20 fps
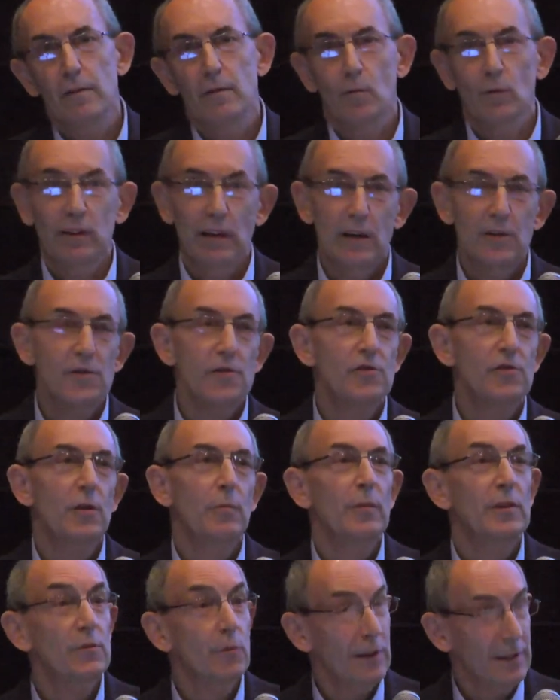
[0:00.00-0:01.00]
the relationship
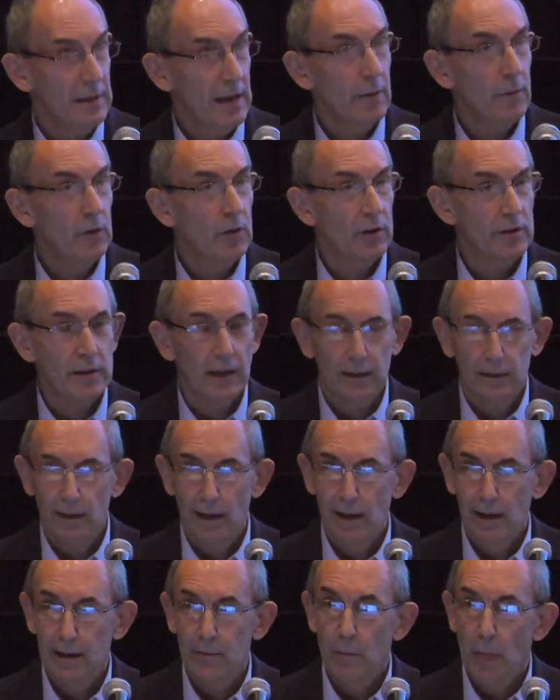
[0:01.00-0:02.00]
between neighborhood
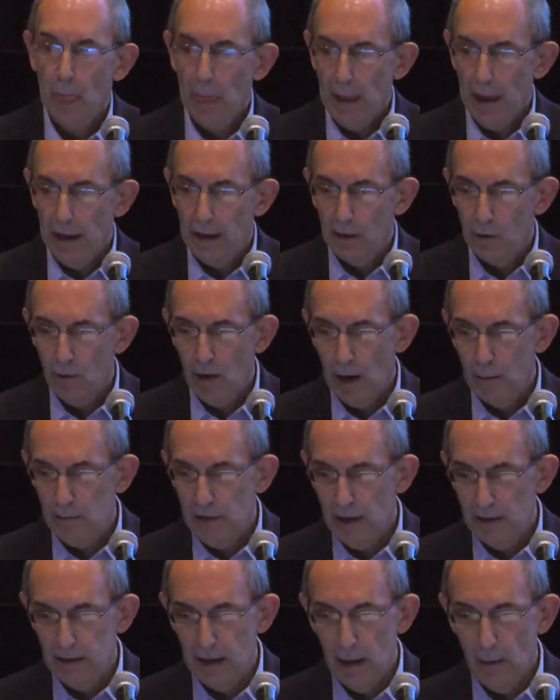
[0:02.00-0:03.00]
decline and crime
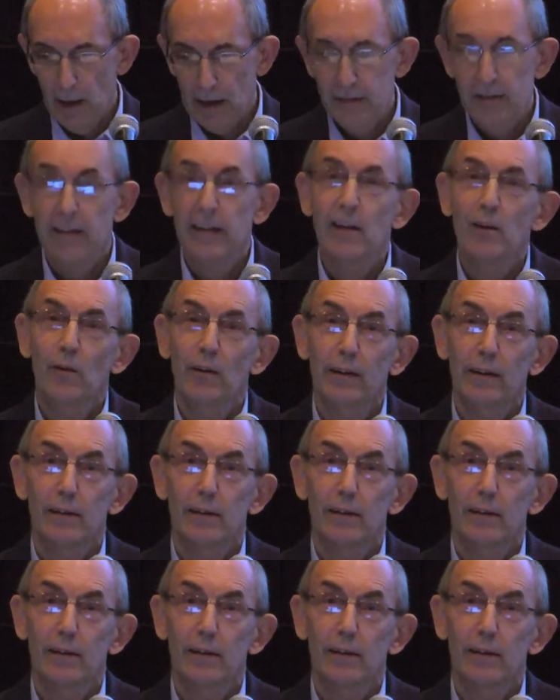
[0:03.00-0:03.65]
dynamics, and here it